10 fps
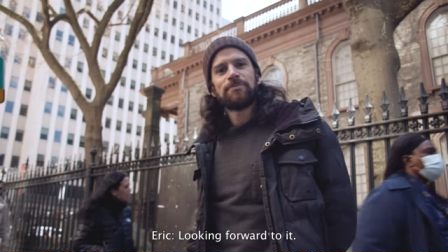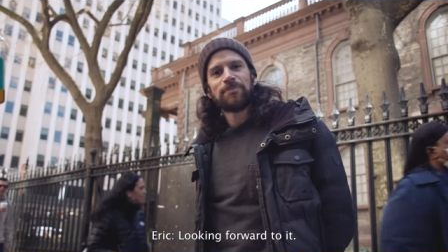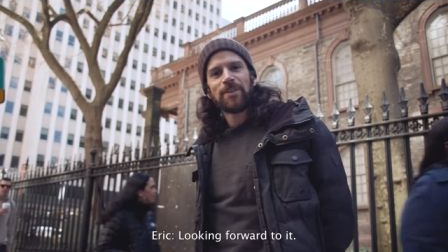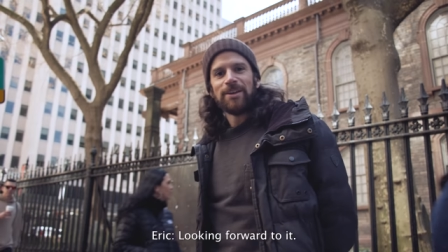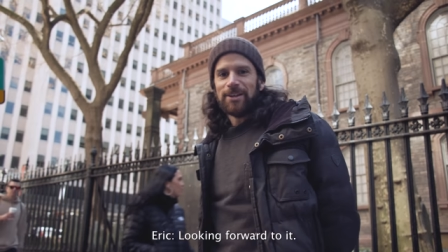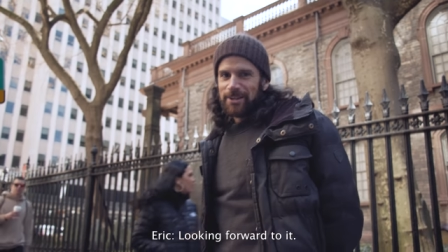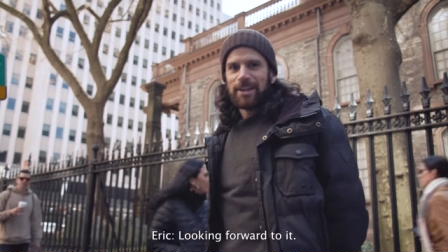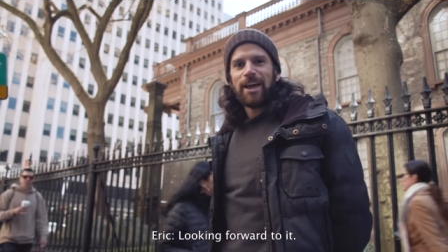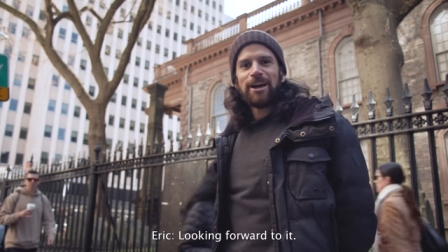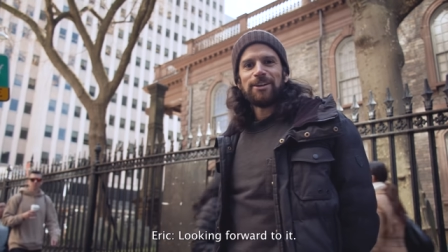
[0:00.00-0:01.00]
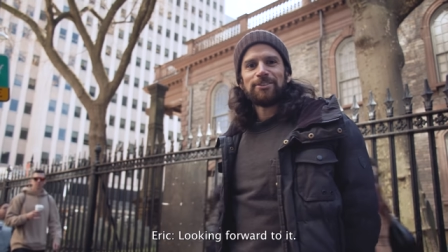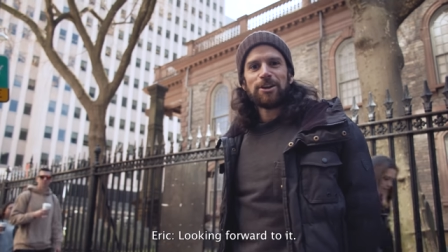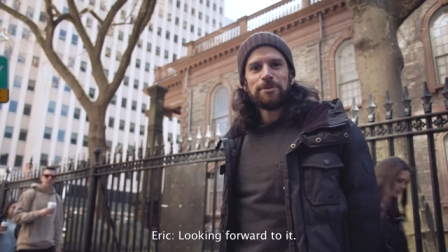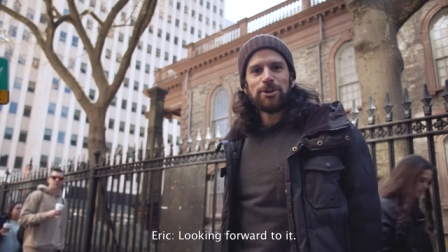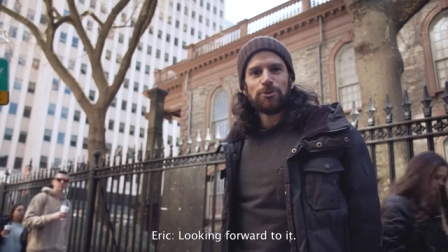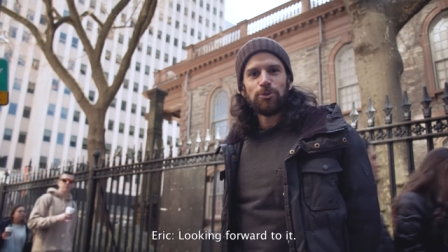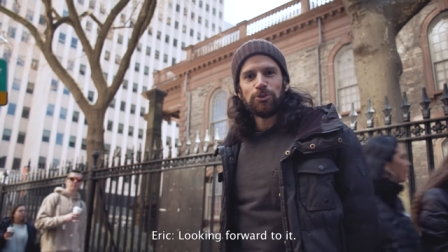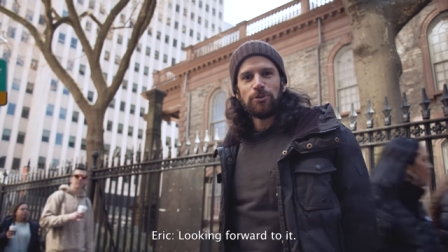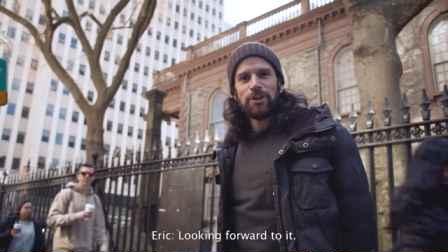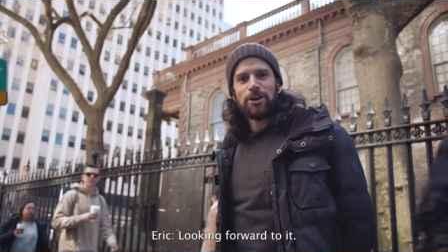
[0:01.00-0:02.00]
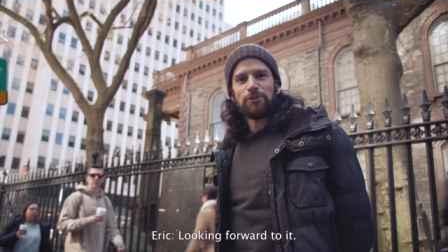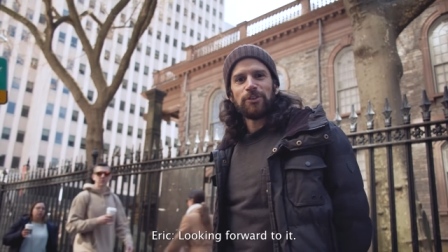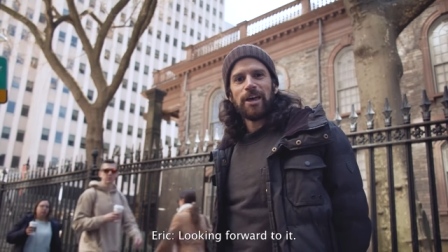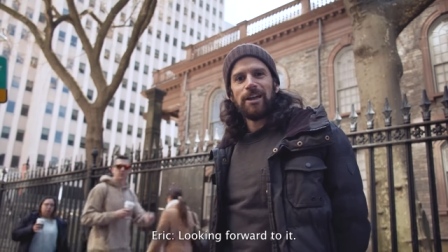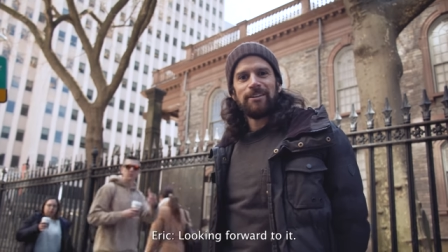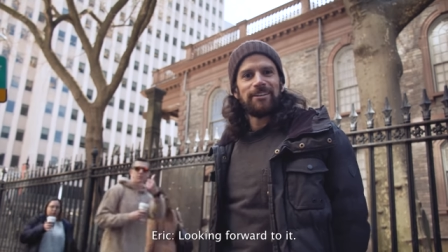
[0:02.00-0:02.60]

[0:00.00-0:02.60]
It. Yeah, it's going to be good. We'll do a video for that.